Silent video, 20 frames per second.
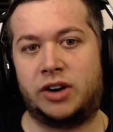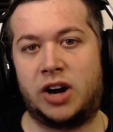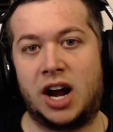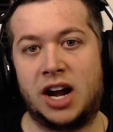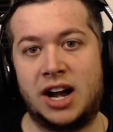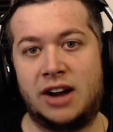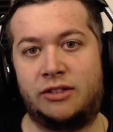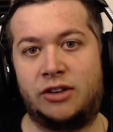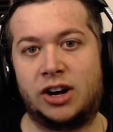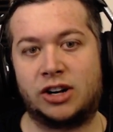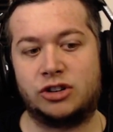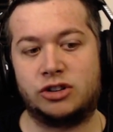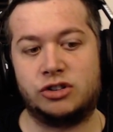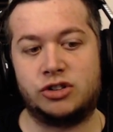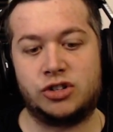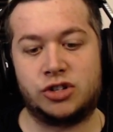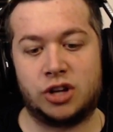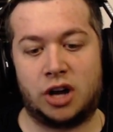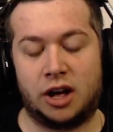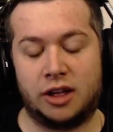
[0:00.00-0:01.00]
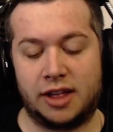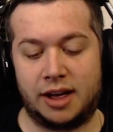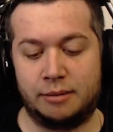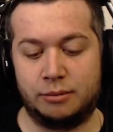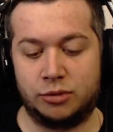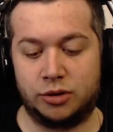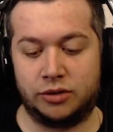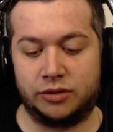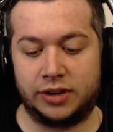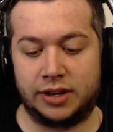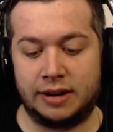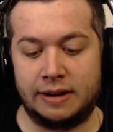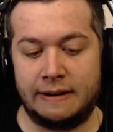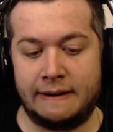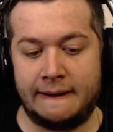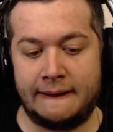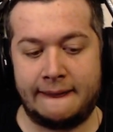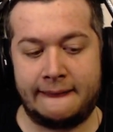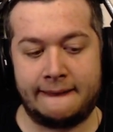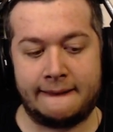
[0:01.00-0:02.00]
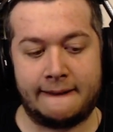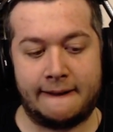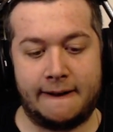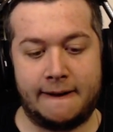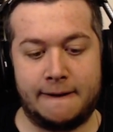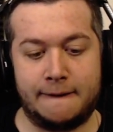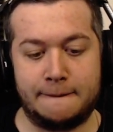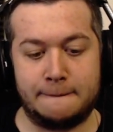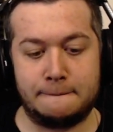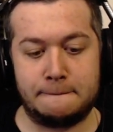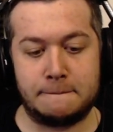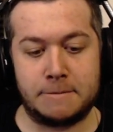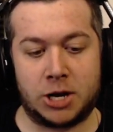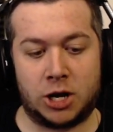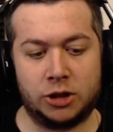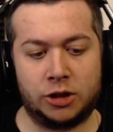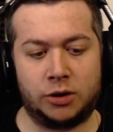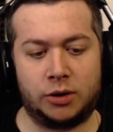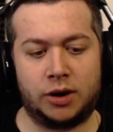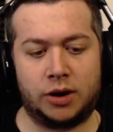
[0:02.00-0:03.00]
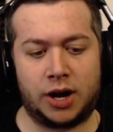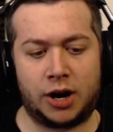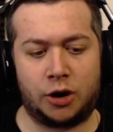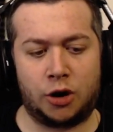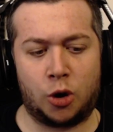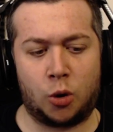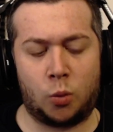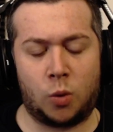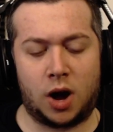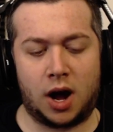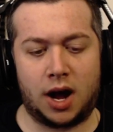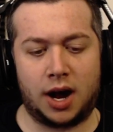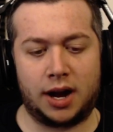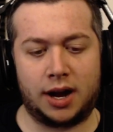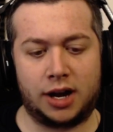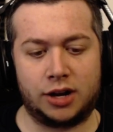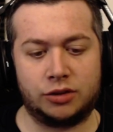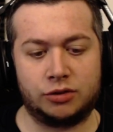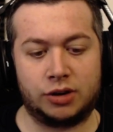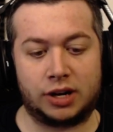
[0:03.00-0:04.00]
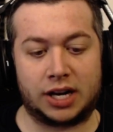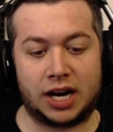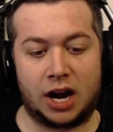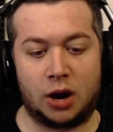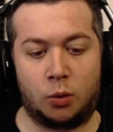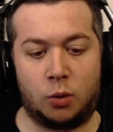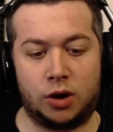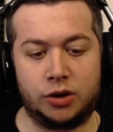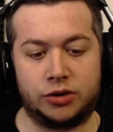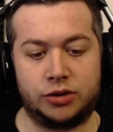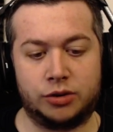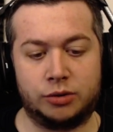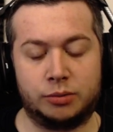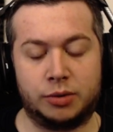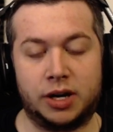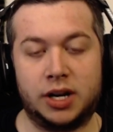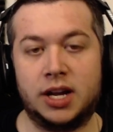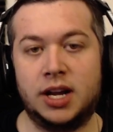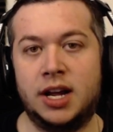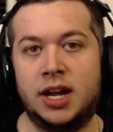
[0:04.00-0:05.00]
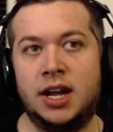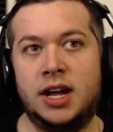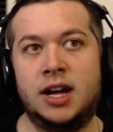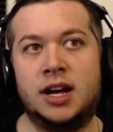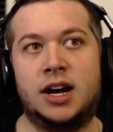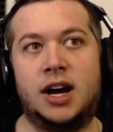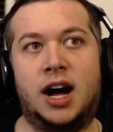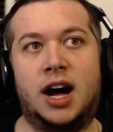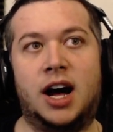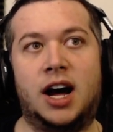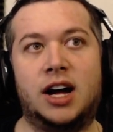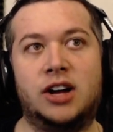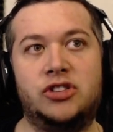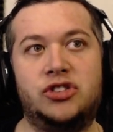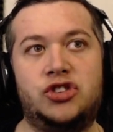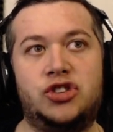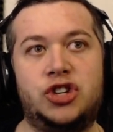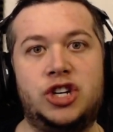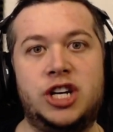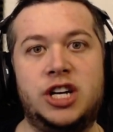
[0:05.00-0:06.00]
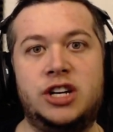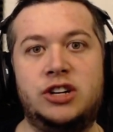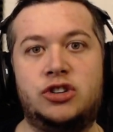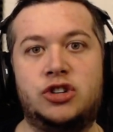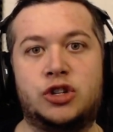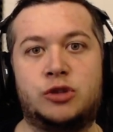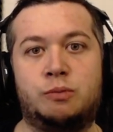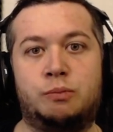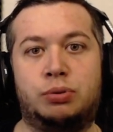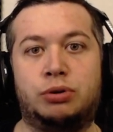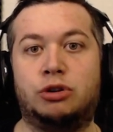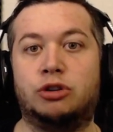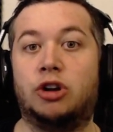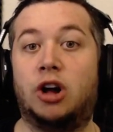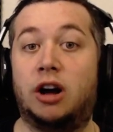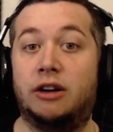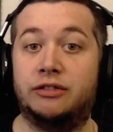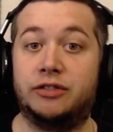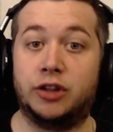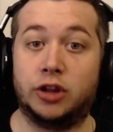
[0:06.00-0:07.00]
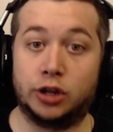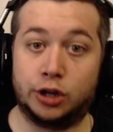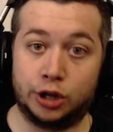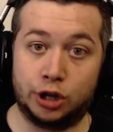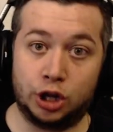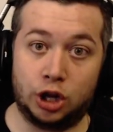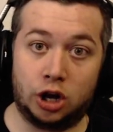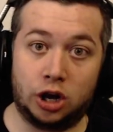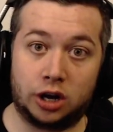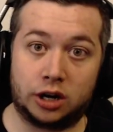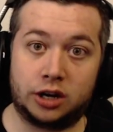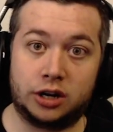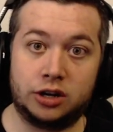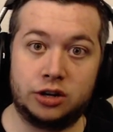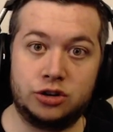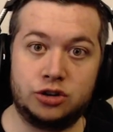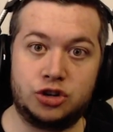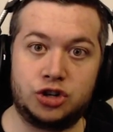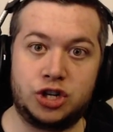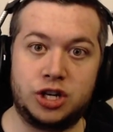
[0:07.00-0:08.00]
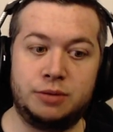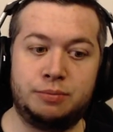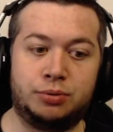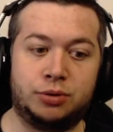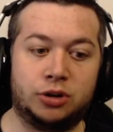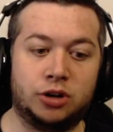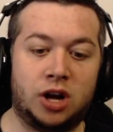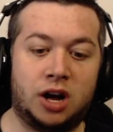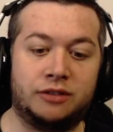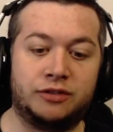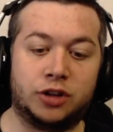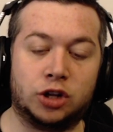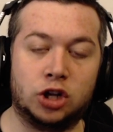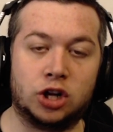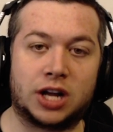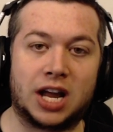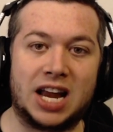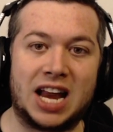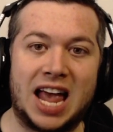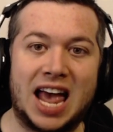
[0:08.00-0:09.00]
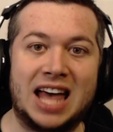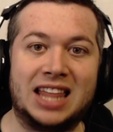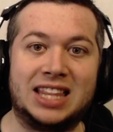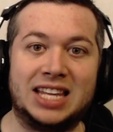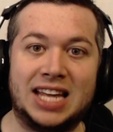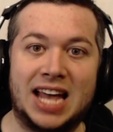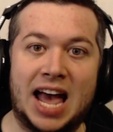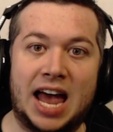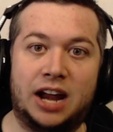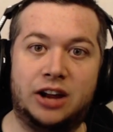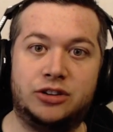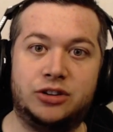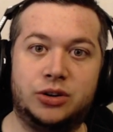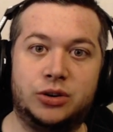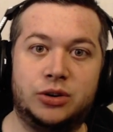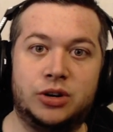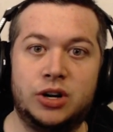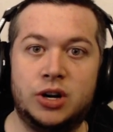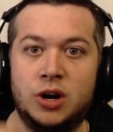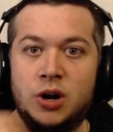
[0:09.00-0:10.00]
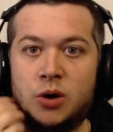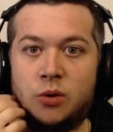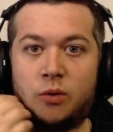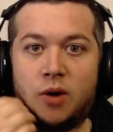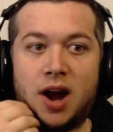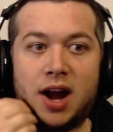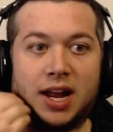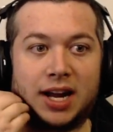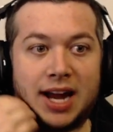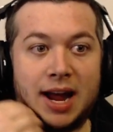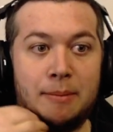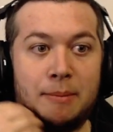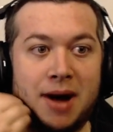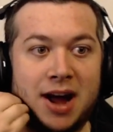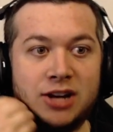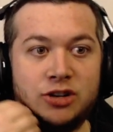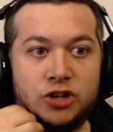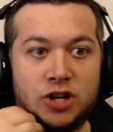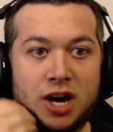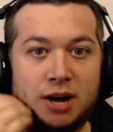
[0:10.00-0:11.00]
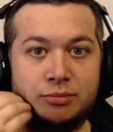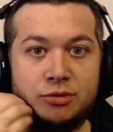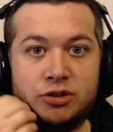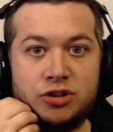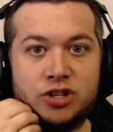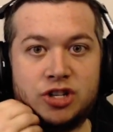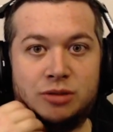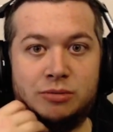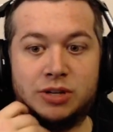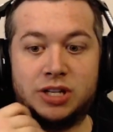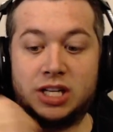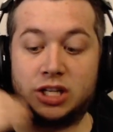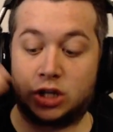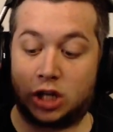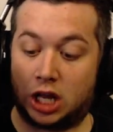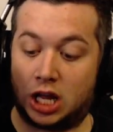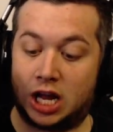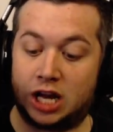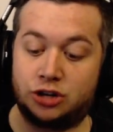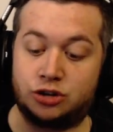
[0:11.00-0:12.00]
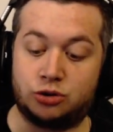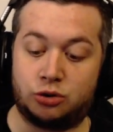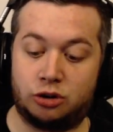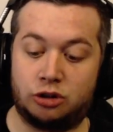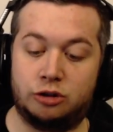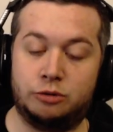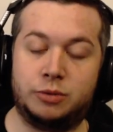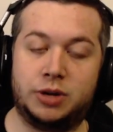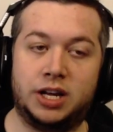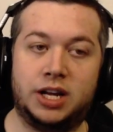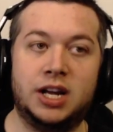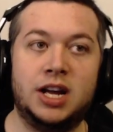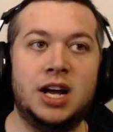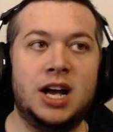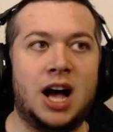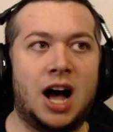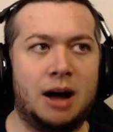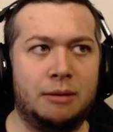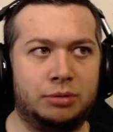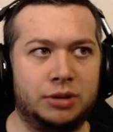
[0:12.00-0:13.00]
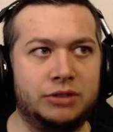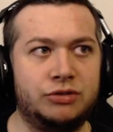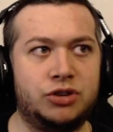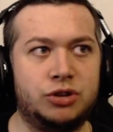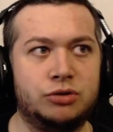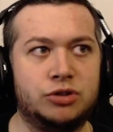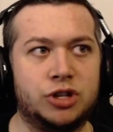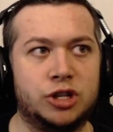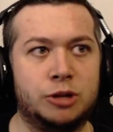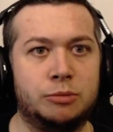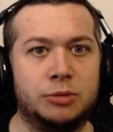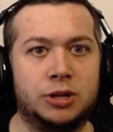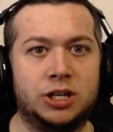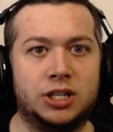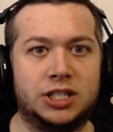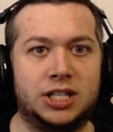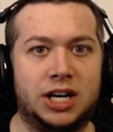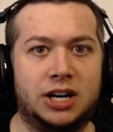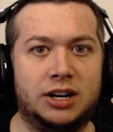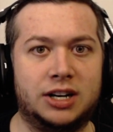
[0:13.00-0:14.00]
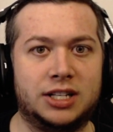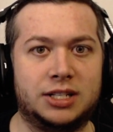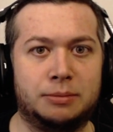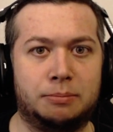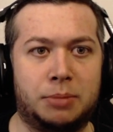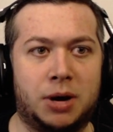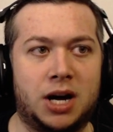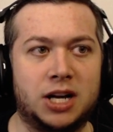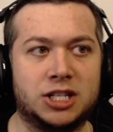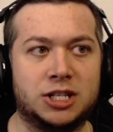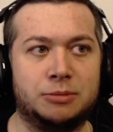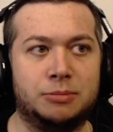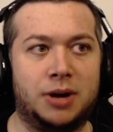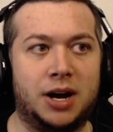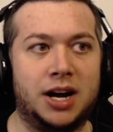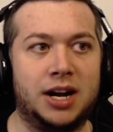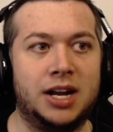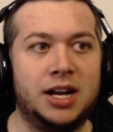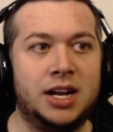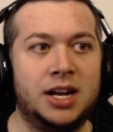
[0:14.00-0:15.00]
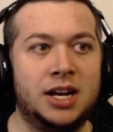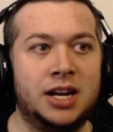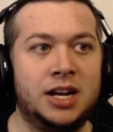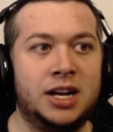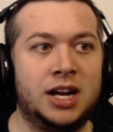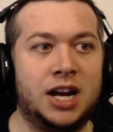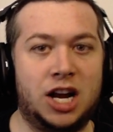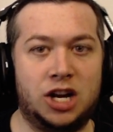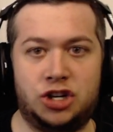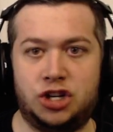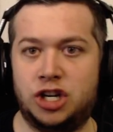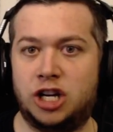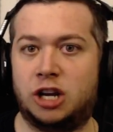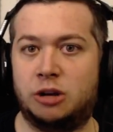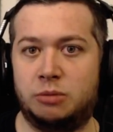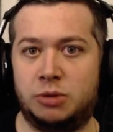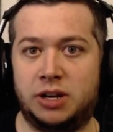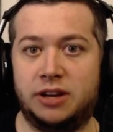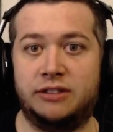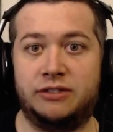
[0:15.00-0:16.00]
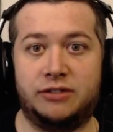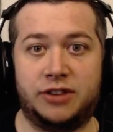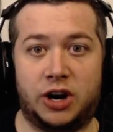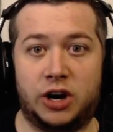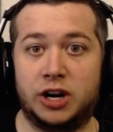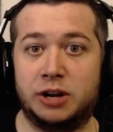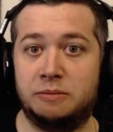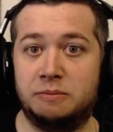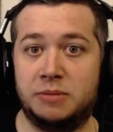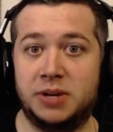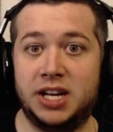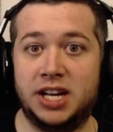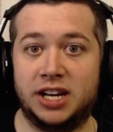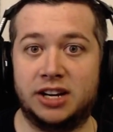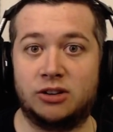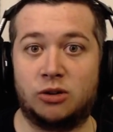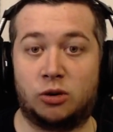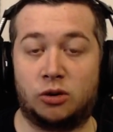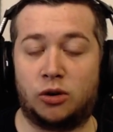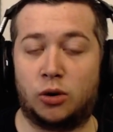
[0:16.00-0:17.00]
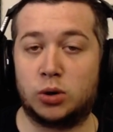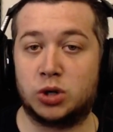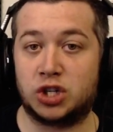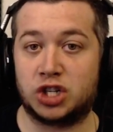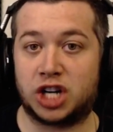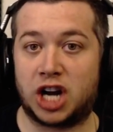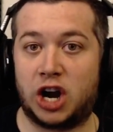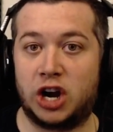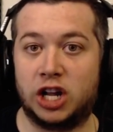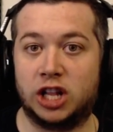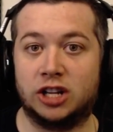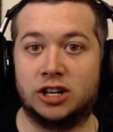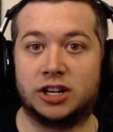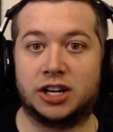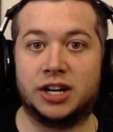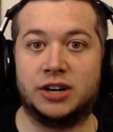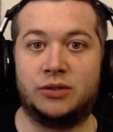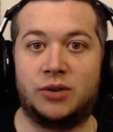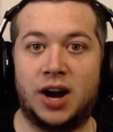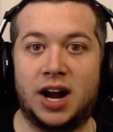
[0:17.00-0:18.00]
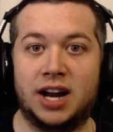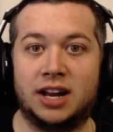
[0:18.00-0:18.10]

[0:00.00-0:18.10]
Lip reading: I never actually saw that movie. Although I don't know why, I kind of want to, but she just pulled off the look. She pulled off the look and had the attitude. Right, like at my job, there's somebody that's a lot shorter than me. I believe she was in the military. It's a boss of mine, and she could be very mean or scary looking, right?